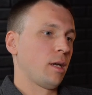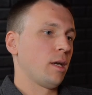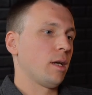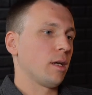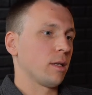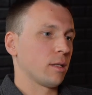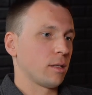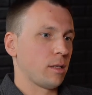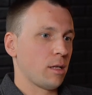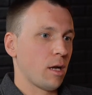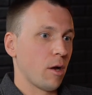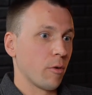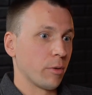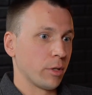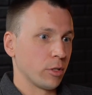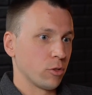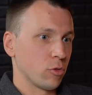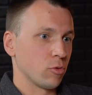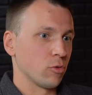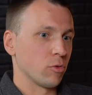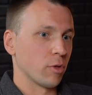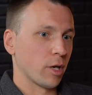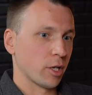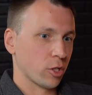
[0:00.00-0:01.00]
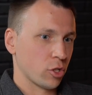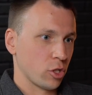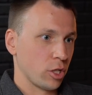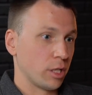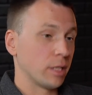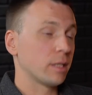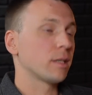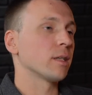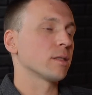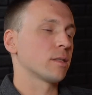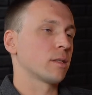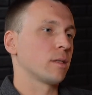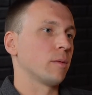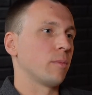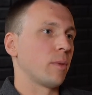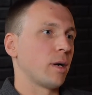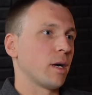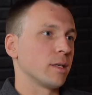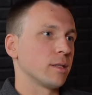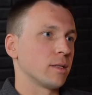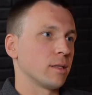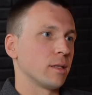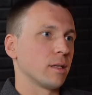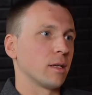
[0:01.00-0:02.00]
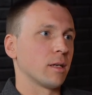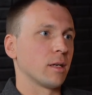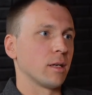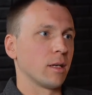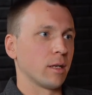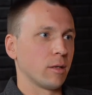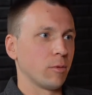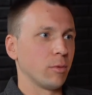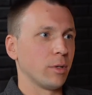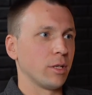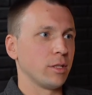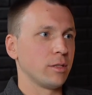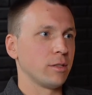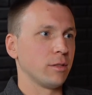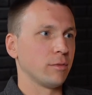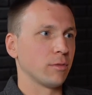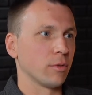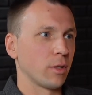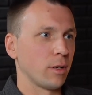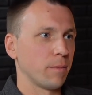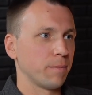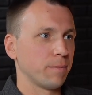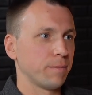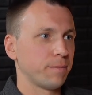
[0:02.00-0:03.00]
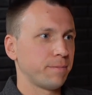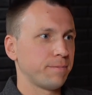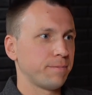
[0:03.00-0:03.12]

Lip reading: and allowing to actually customize the liquidity for them.